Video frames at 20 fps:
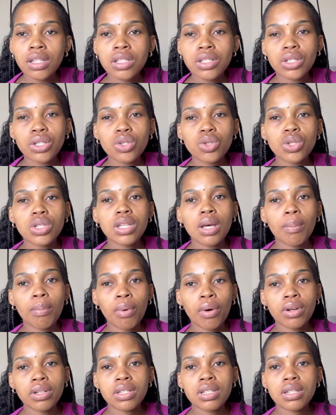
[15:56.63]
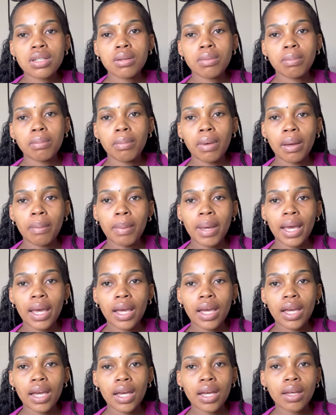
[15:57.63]
just to support my
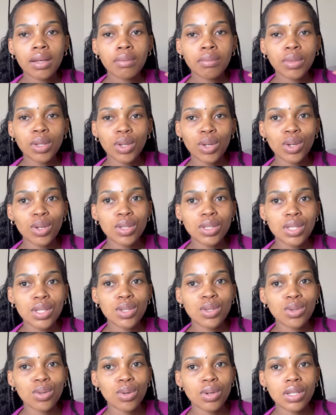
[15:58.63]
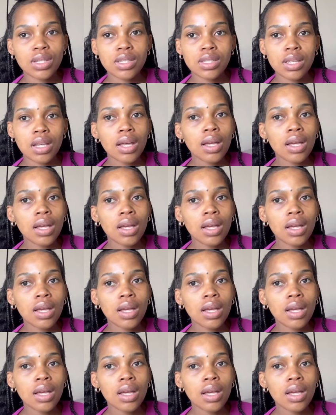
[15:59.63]
back because it's always